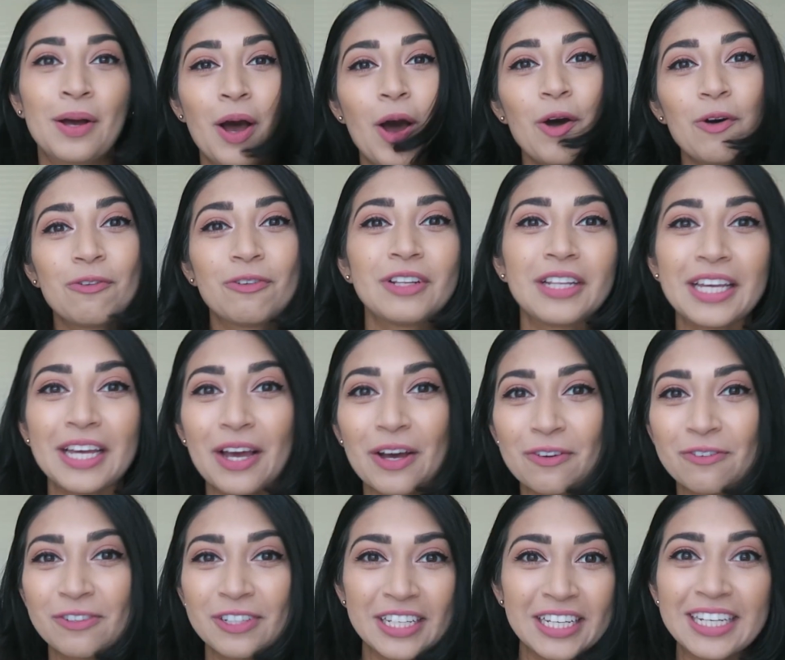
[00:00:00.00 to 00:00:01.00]

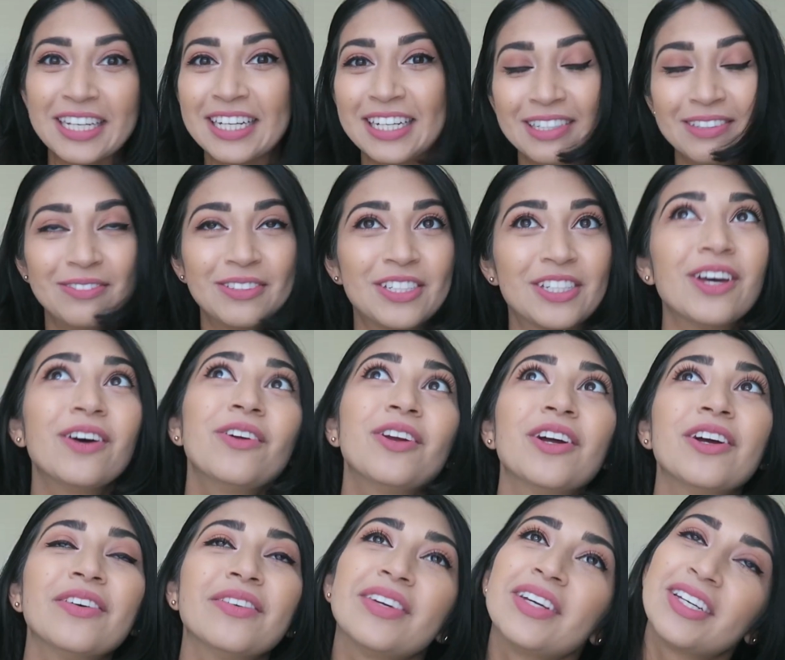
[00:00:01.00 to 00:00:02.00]
hopefully. I'm so
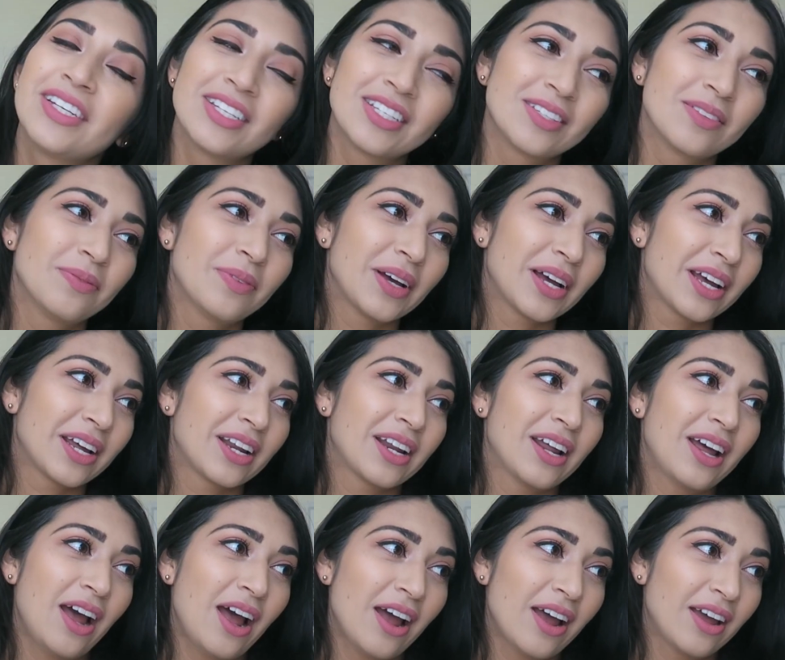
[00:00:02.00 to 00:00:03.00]
nervous, but
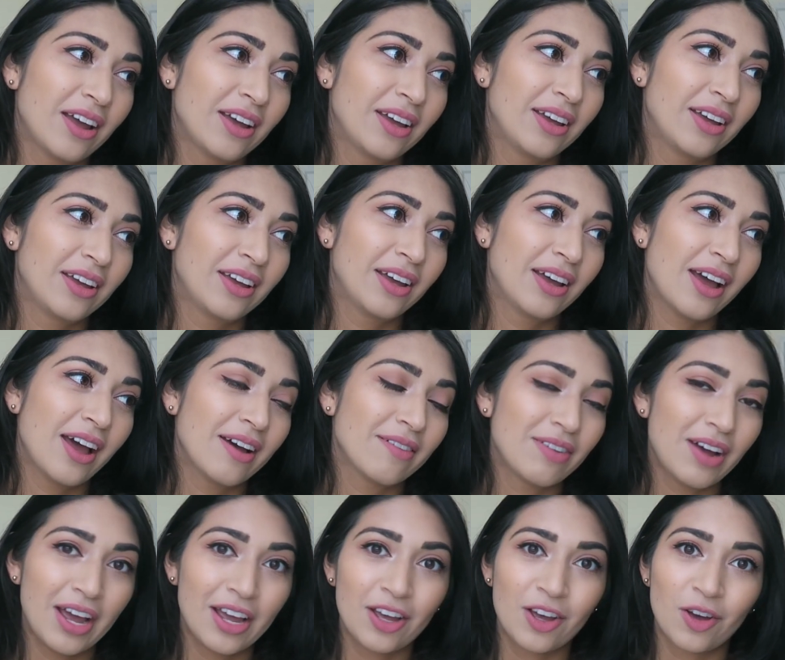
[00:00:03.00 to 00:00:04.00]
I have
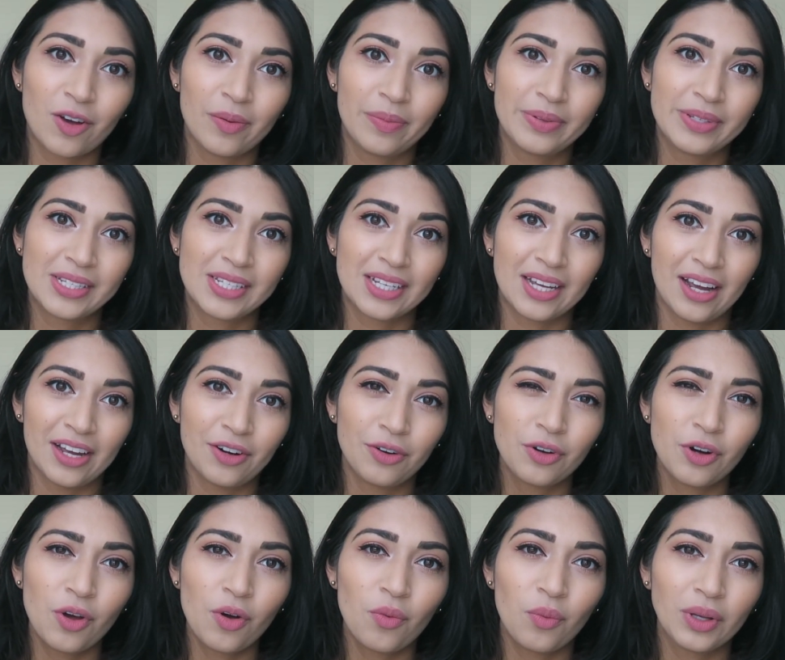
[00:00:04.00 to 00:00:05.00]
high hopes. I don't
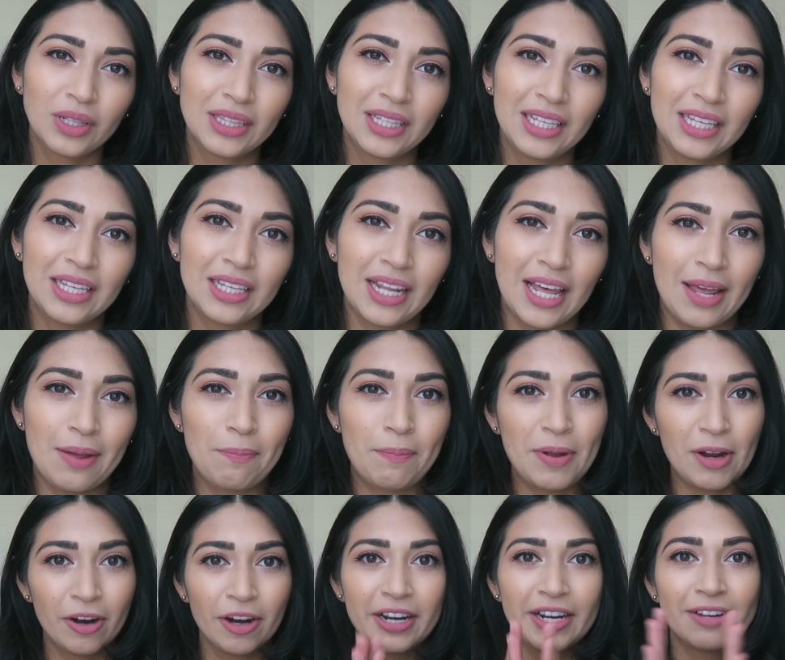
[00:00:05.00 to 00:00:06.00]
know what the like
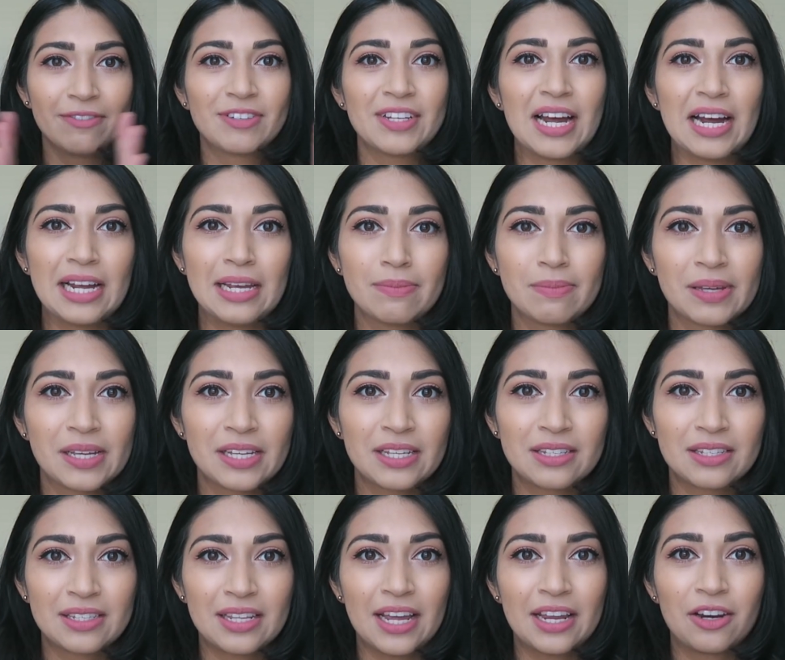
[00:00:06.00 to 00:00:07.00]
period of time
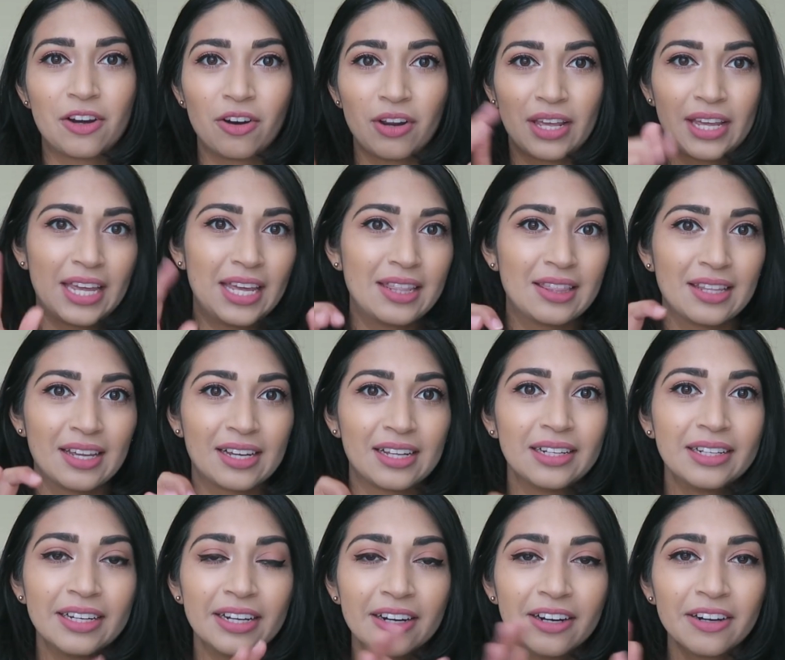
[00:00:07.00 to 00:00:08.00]
is that you're like in the
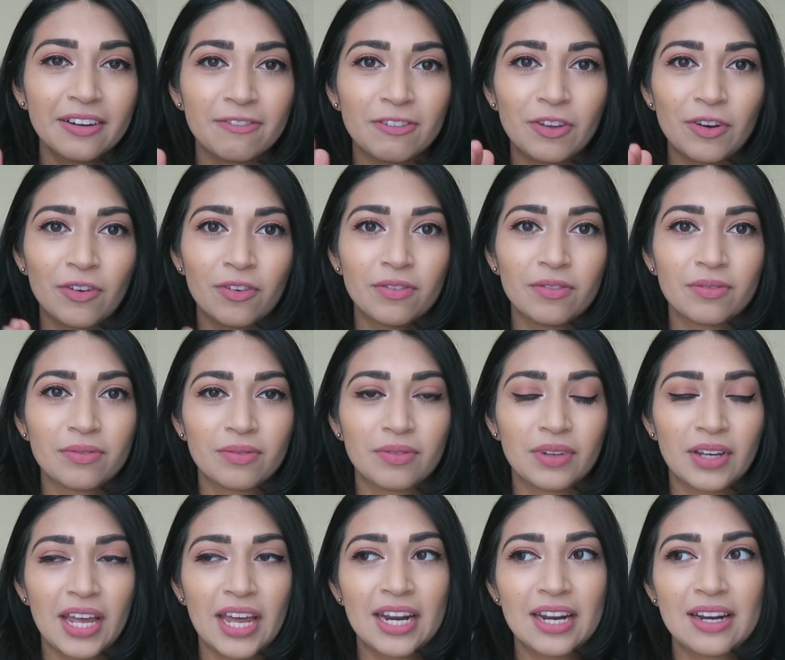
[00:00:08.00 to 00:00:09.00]
clear if you don't
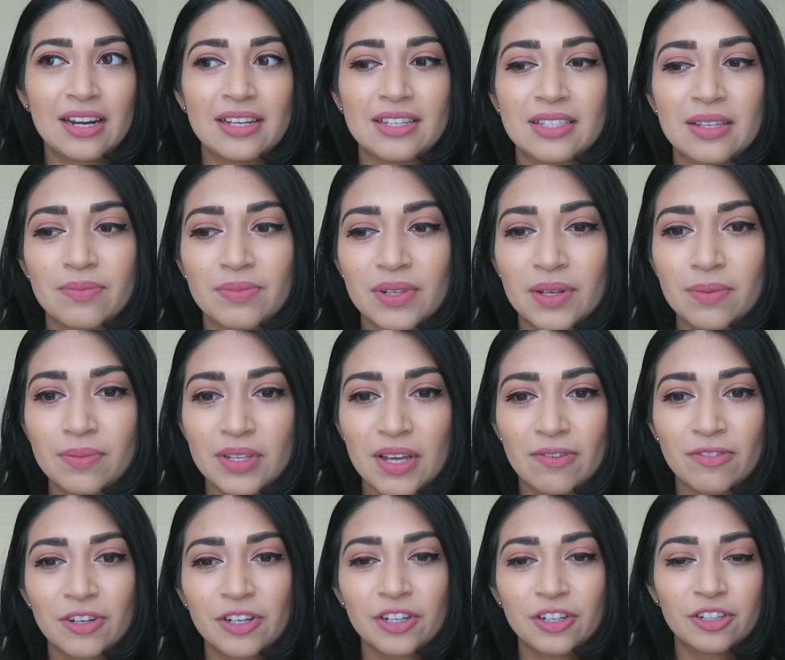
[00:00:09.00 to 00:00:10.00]
get any symptoms
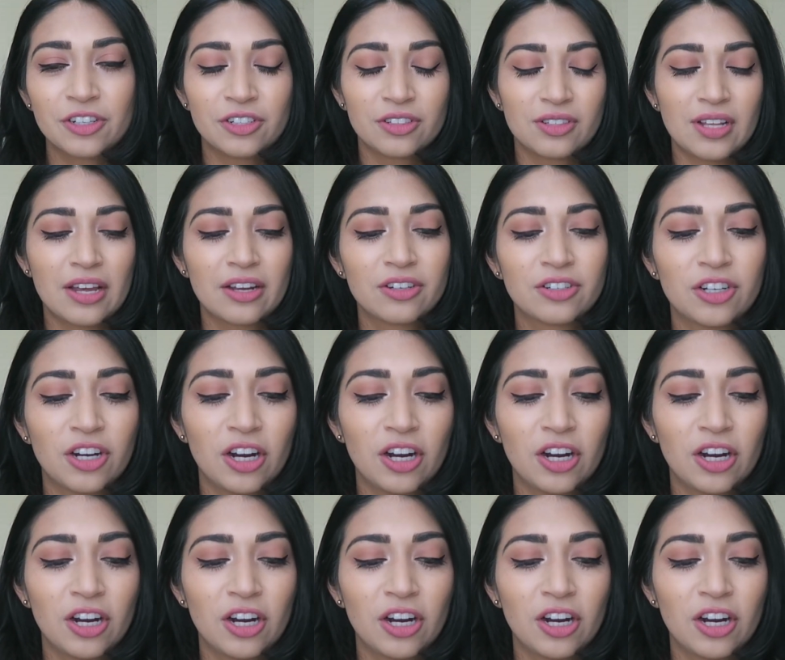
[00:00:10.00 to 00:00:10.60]
after your second